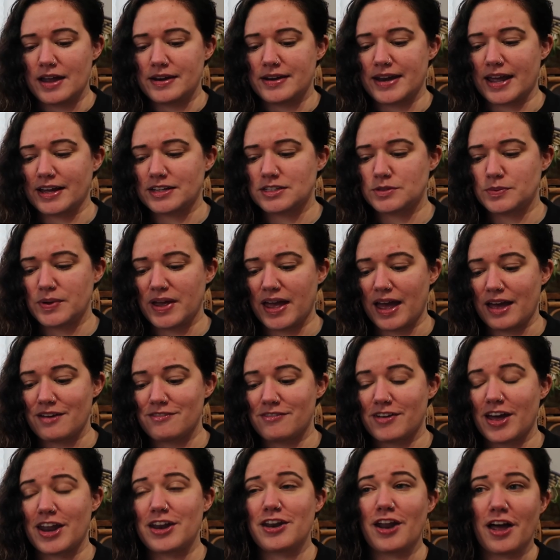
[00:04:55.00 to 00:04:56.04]
Next, we
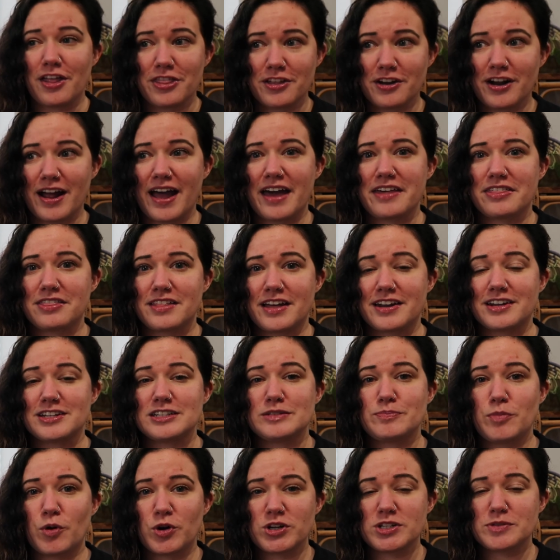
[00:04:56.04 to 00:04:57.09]
have another Athleta
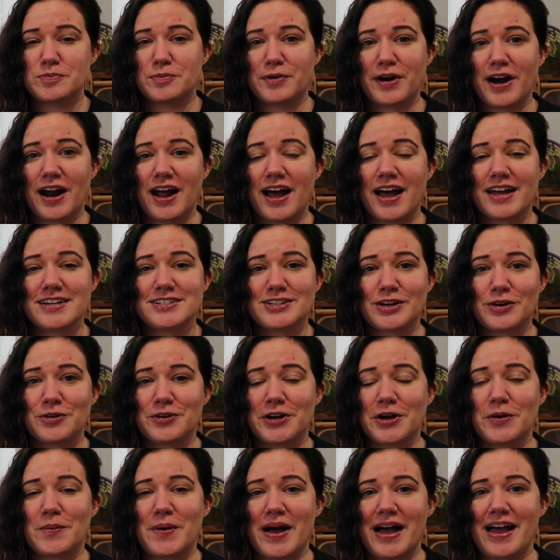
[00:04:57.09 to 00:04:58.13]
sports bra. I don't
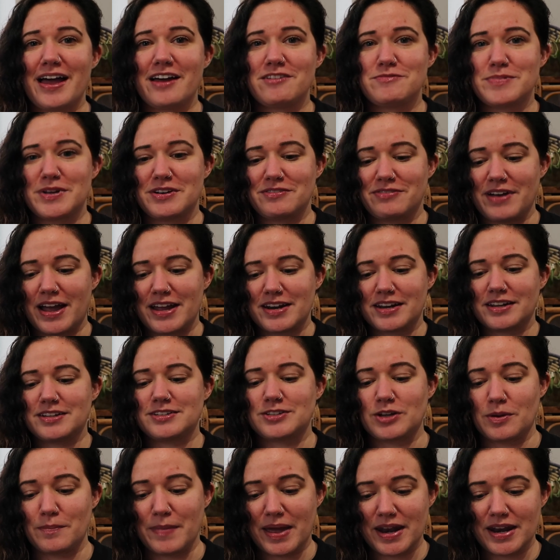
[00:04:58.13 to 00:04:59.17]
know why I've been finding
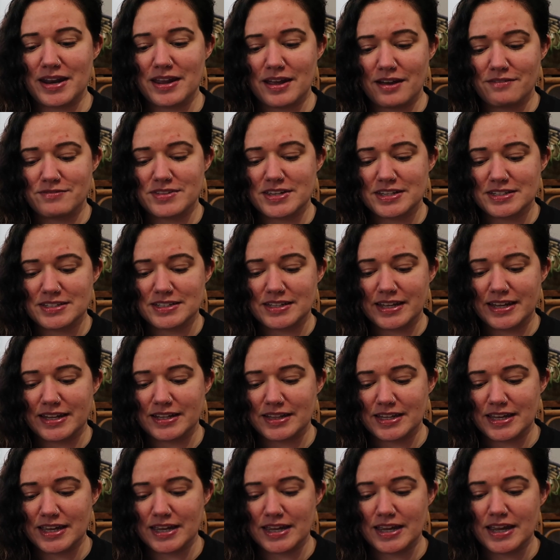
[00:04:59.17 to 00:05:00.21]
so many of these
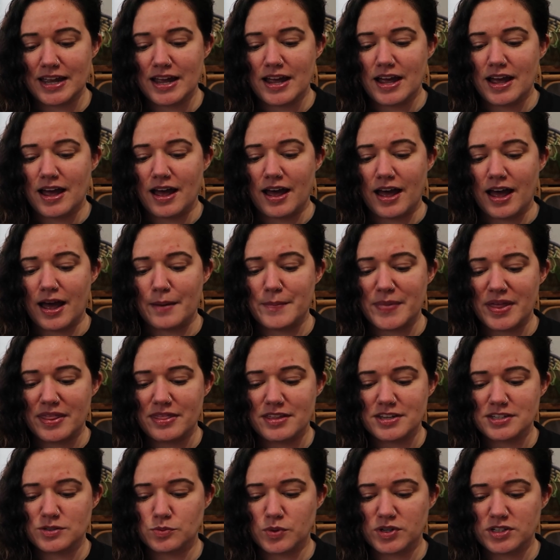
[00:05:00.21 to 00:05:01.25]
lately.
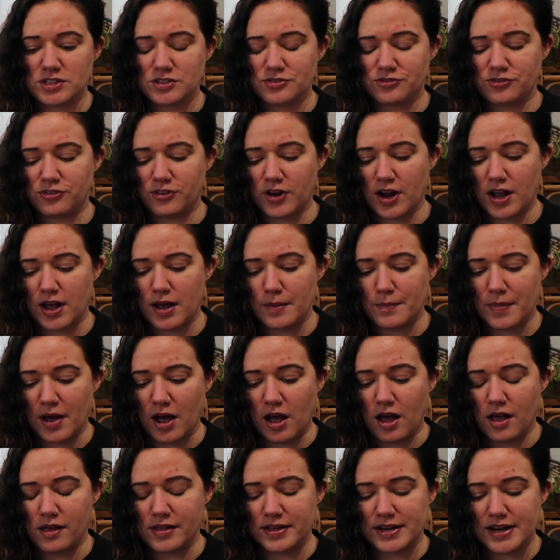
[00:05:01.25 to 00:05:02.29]
This one's from
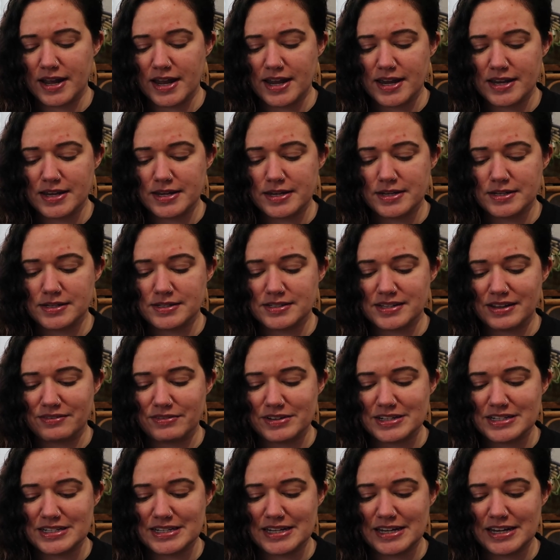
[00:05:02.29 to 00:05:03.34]
Holiday
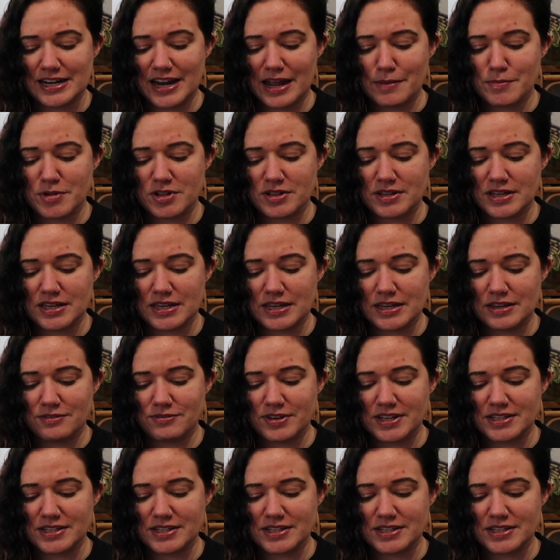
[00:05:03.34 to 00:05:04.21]
17, I believe.